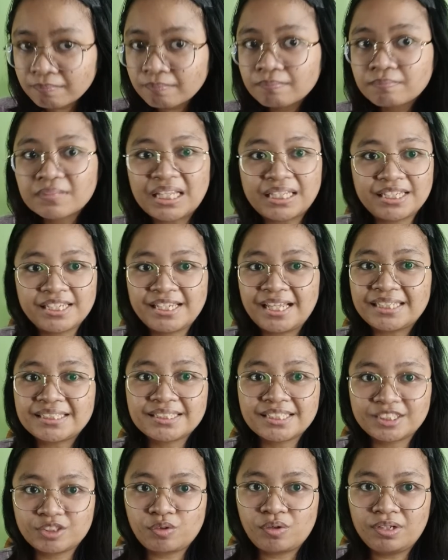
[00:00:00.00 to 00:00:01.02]
that he gets
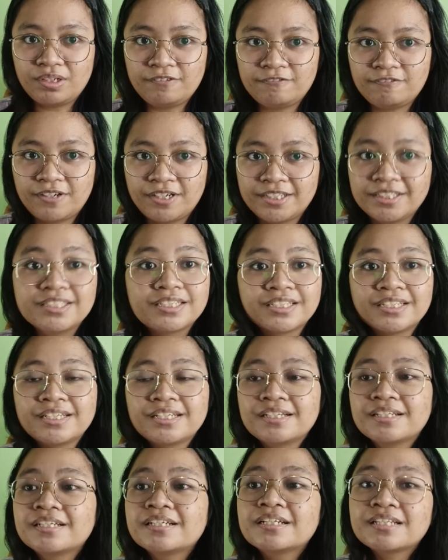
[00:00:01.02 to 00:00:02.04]
disqualified,
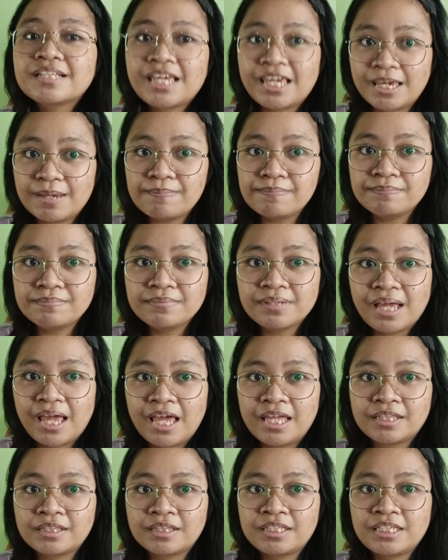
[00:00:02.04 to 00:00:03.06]
him
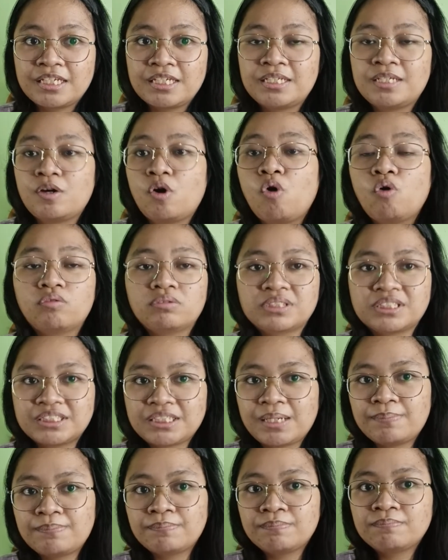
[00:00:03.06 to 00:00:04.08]
and the whole
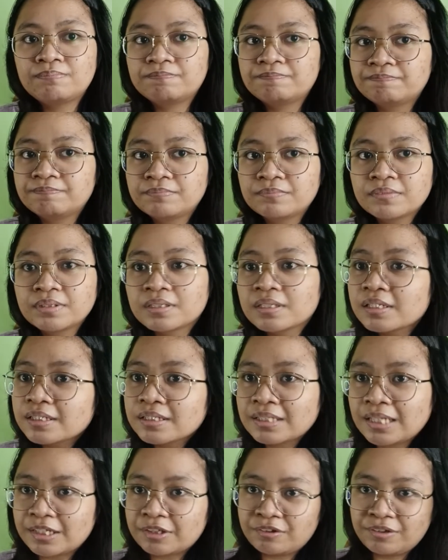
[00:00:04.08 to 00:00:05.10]
team,
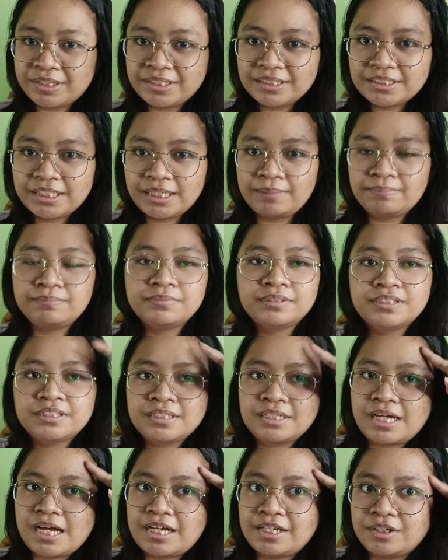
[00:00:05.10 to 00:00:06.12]
that green team.
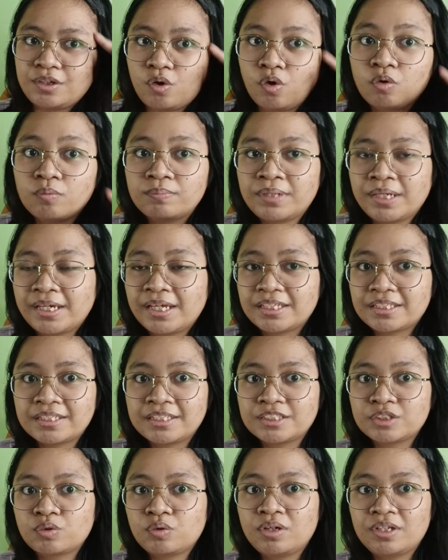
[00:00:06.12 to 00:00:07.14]
I hope they get
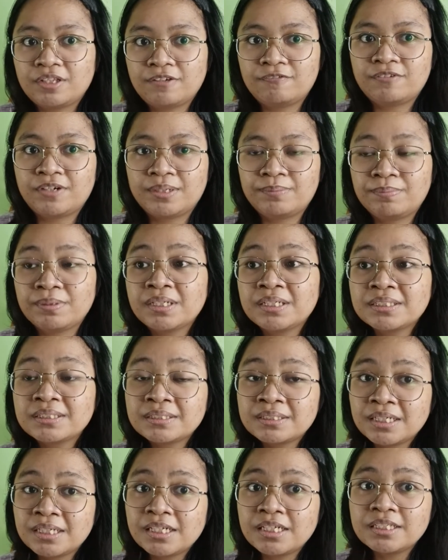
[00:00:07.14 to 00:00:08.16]
disqualified, because
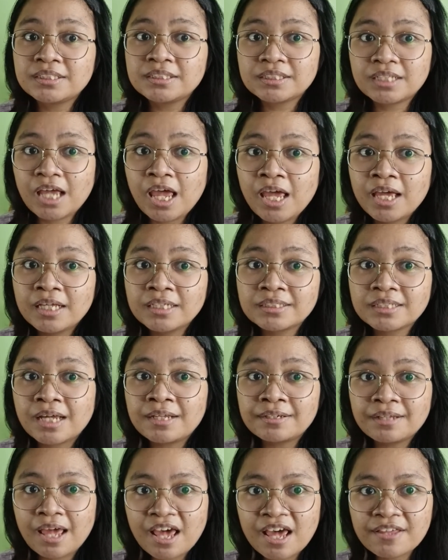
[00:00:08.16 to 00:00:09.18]
this is
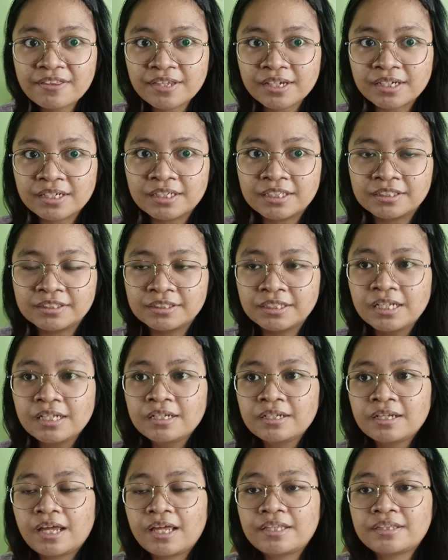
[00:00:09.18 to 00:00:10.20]
unethical.
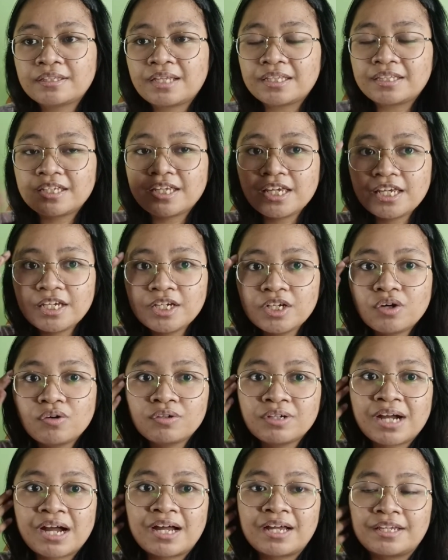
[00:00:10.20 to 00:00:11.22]
And that Ego
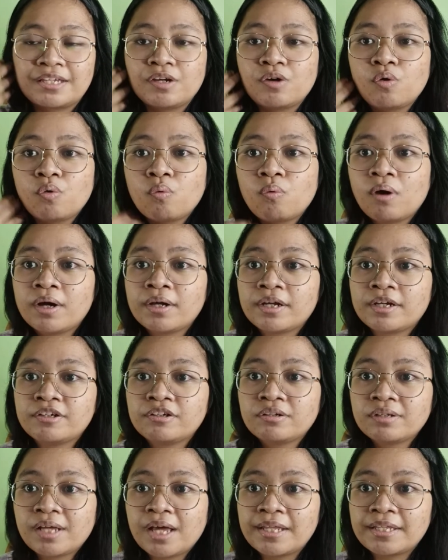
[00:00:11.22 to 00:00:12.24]
guy, why are you
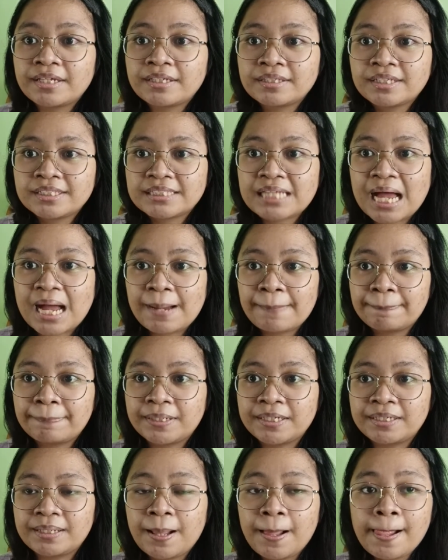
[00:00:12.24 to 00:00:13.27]
letting this
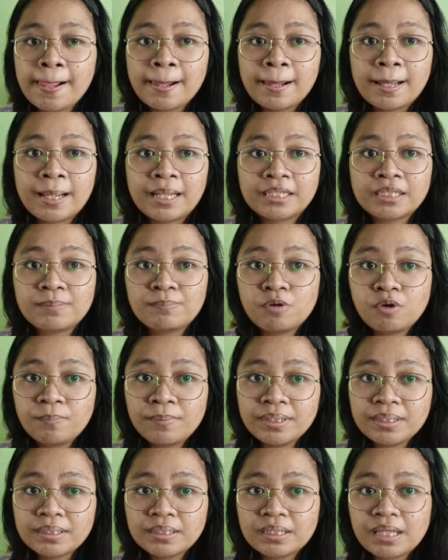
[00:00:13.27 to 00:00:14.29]
happen? Like, the
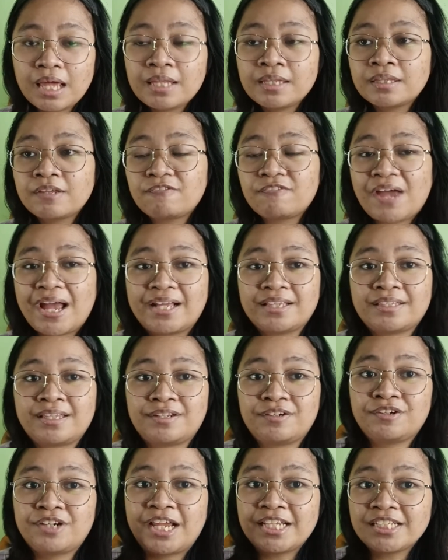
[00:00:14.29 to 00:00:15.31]
moment and the fact that
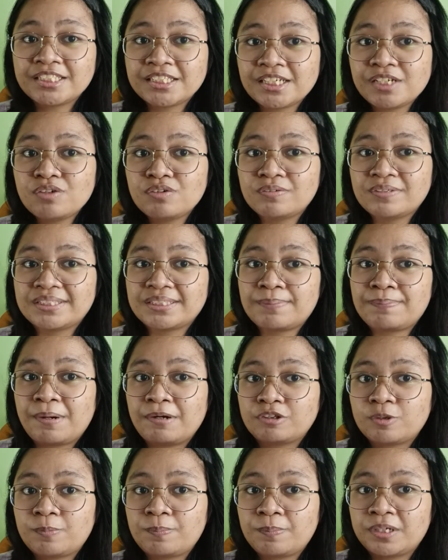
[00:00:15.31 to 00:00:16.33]
Raichi, who was
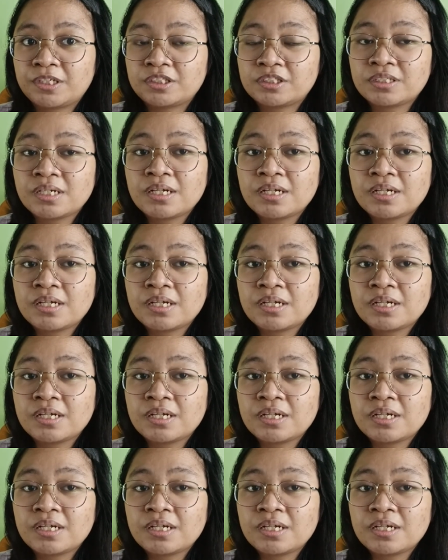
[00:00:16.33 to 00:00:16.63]
about to punch